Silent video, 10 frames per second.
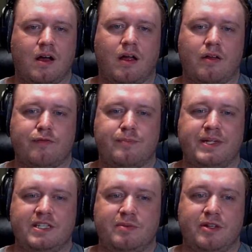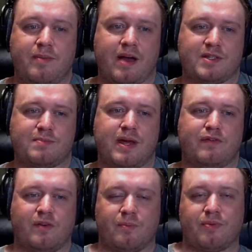of BTD maps made
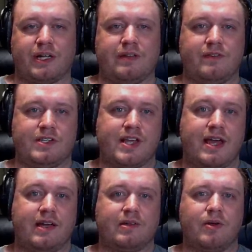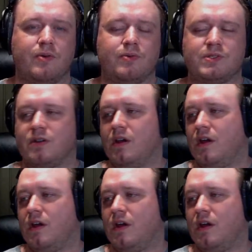from previous Halos,